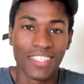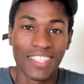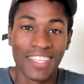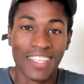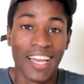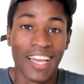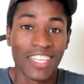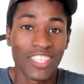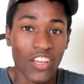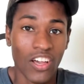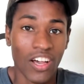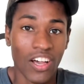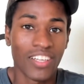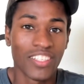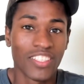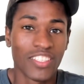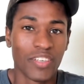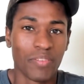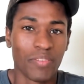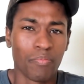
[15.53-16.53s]
That's
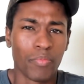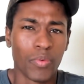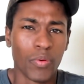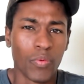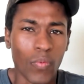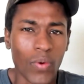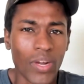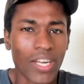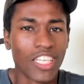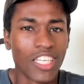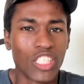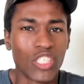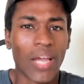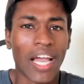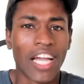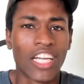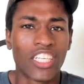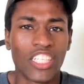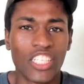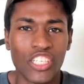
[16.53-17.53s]
awesome. But what did you
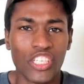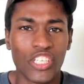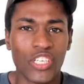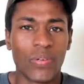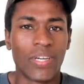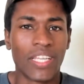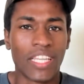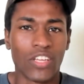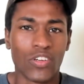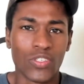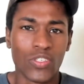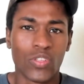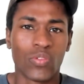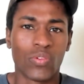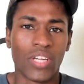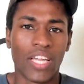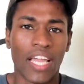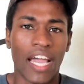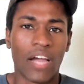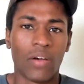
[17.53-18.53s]
actually do in those
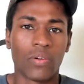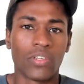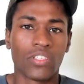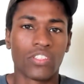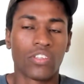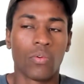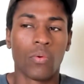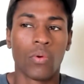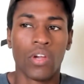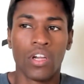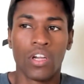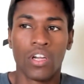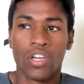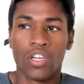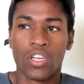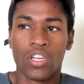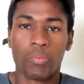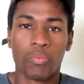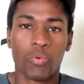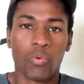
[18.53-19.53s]
3 hours? So
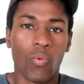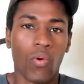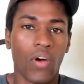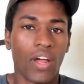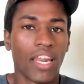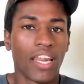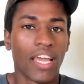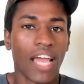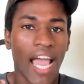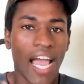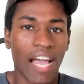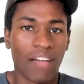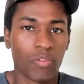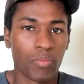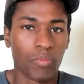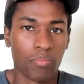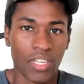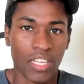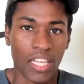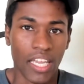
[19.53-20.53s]
number one, have
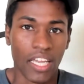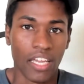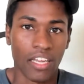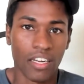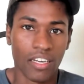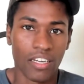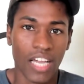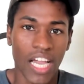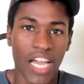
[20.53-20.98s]
a plan.